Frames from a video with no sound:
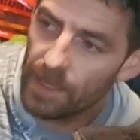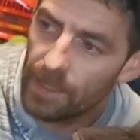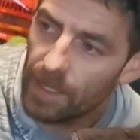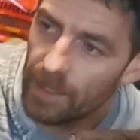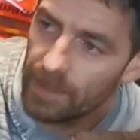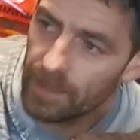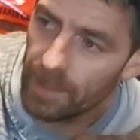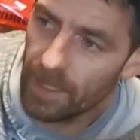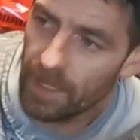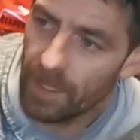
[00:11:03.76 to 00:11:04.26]

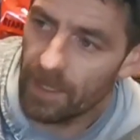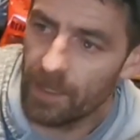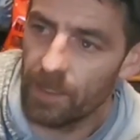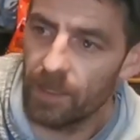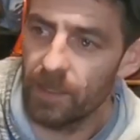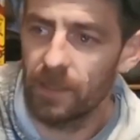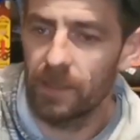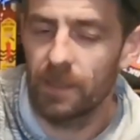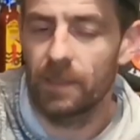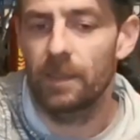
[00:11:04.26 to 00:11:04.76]

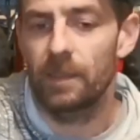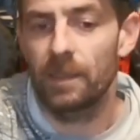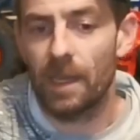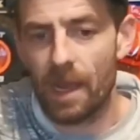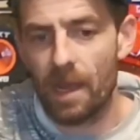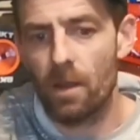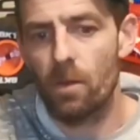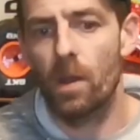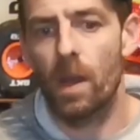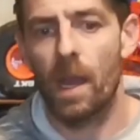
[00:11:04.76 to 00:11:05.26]
Gladiator
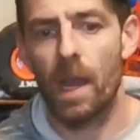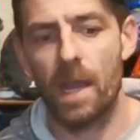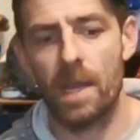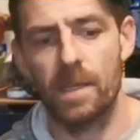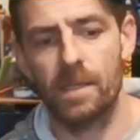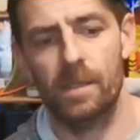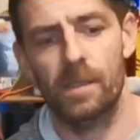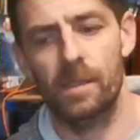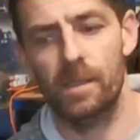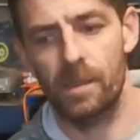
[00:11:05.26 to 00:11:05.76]
now
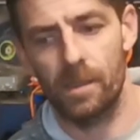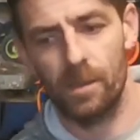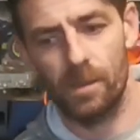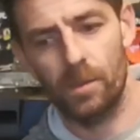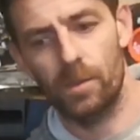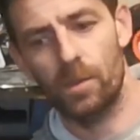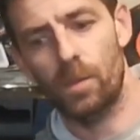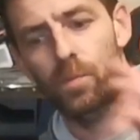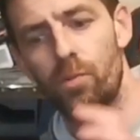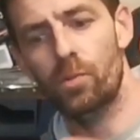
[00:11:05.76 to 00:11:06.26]
has
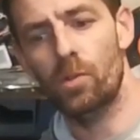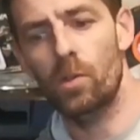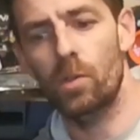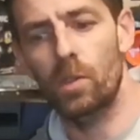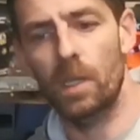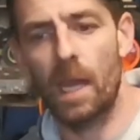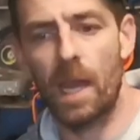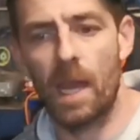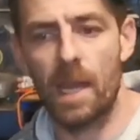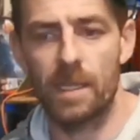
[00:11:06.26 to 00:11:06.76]
the
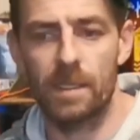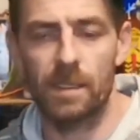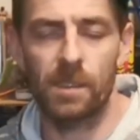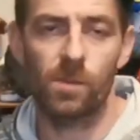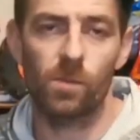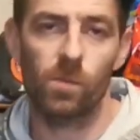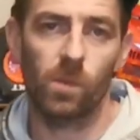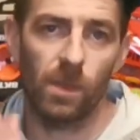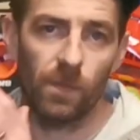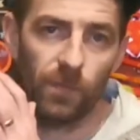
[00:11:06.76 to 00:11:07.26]

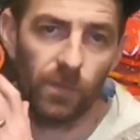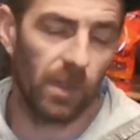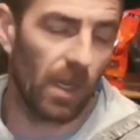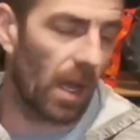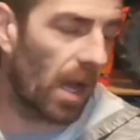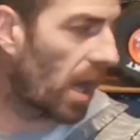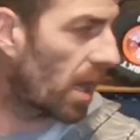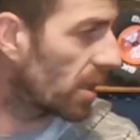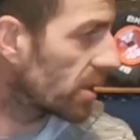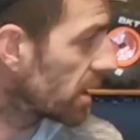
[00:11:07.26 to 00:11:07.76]
Prolines with the
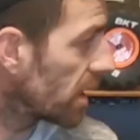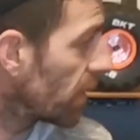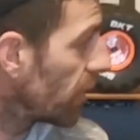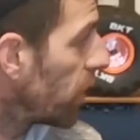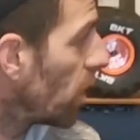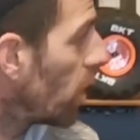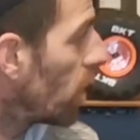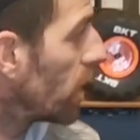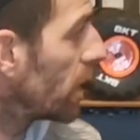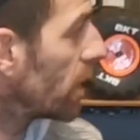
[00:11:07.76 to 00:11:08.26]
RC
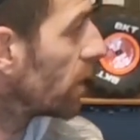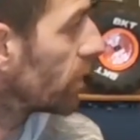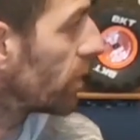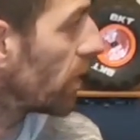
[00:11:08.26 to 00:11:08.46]
4-wheel